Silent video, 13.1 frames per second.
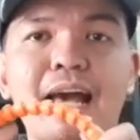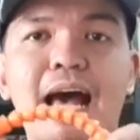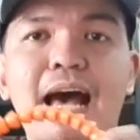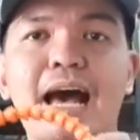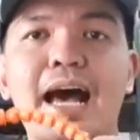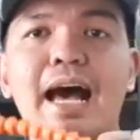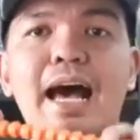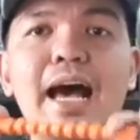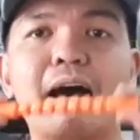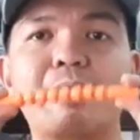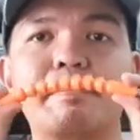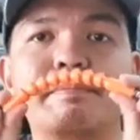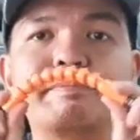
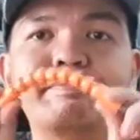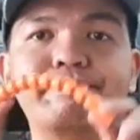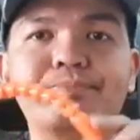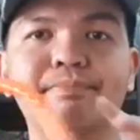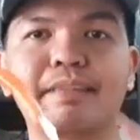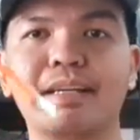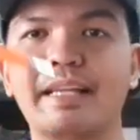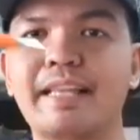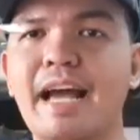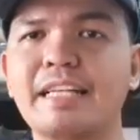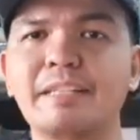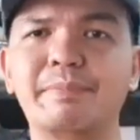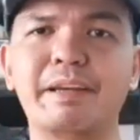
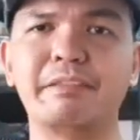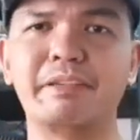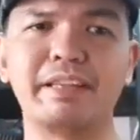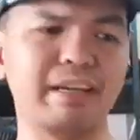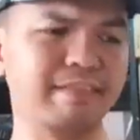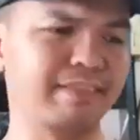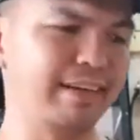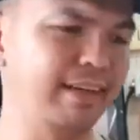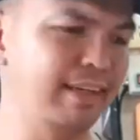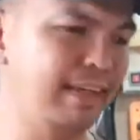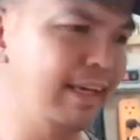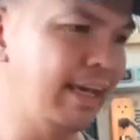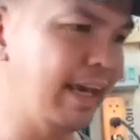attachment, whatever.
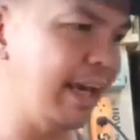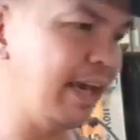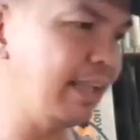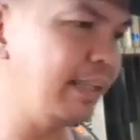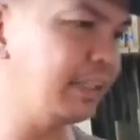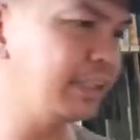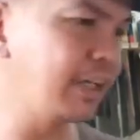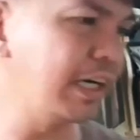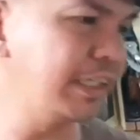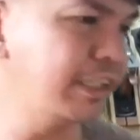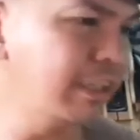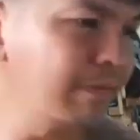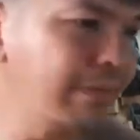And the
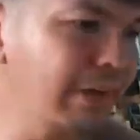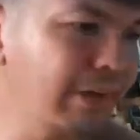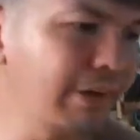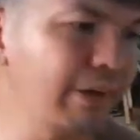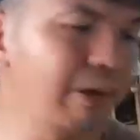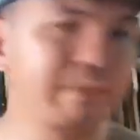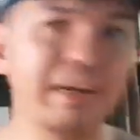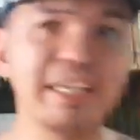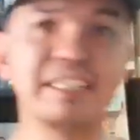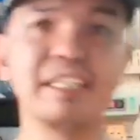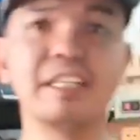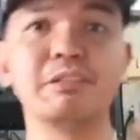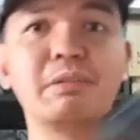charger of the Hoyoma
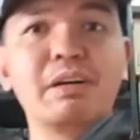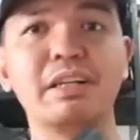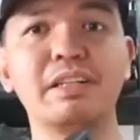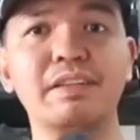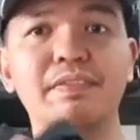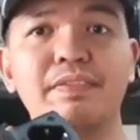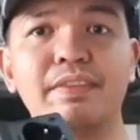is this one.